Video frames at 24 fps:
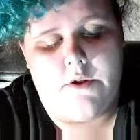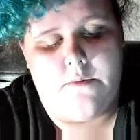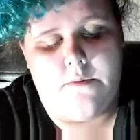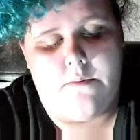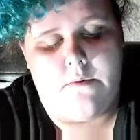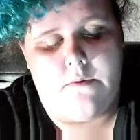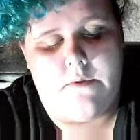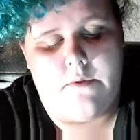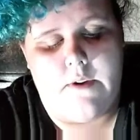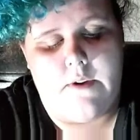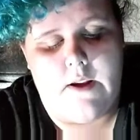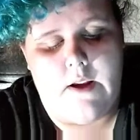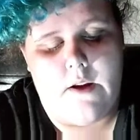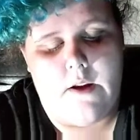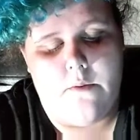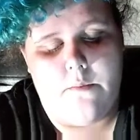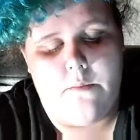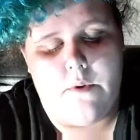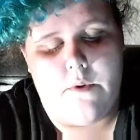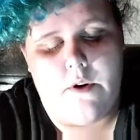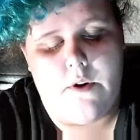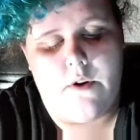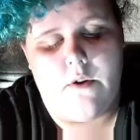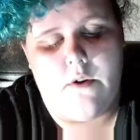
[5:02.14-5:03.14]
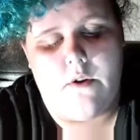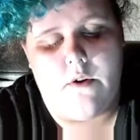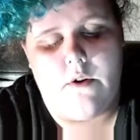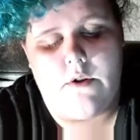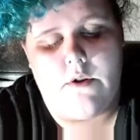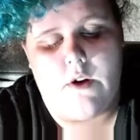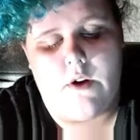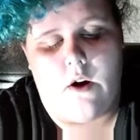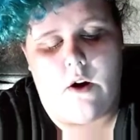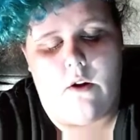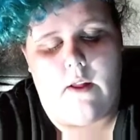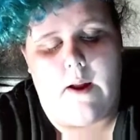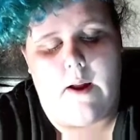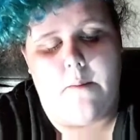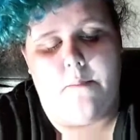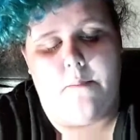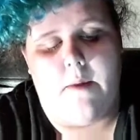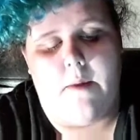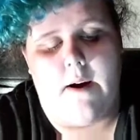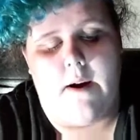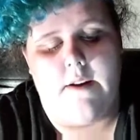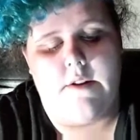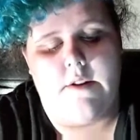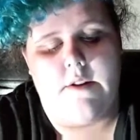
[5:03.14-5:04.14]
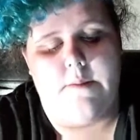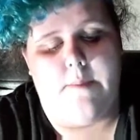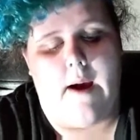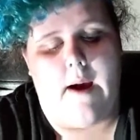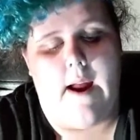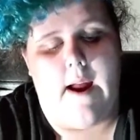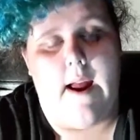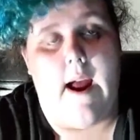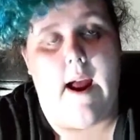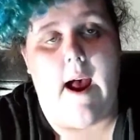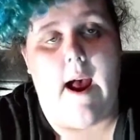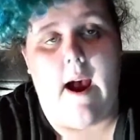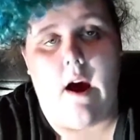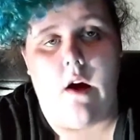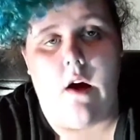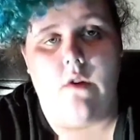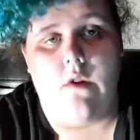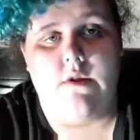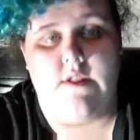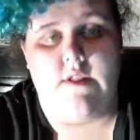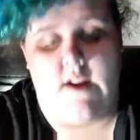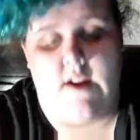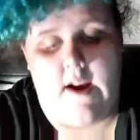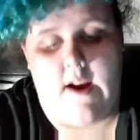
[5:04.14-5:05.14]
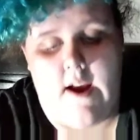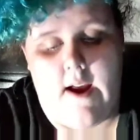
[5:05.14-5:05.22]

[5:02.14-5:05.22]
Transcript: you will need when you're an adult, like to buy a house,